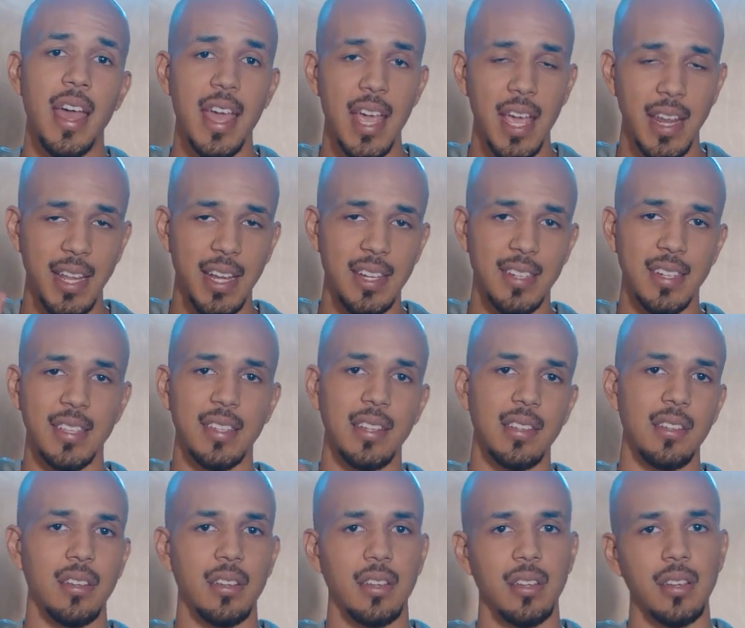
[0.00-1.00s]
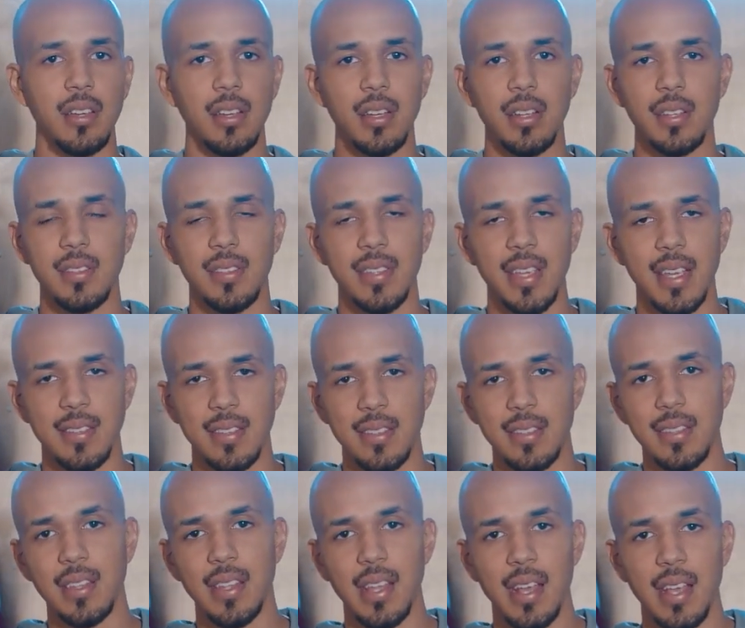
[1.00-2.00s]
and that shit to look good and sexy
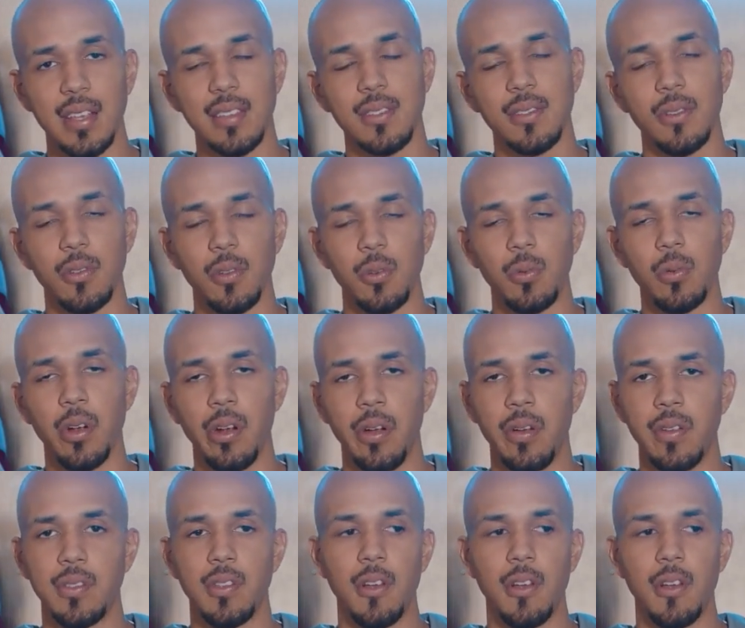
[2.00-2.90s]
to the external world.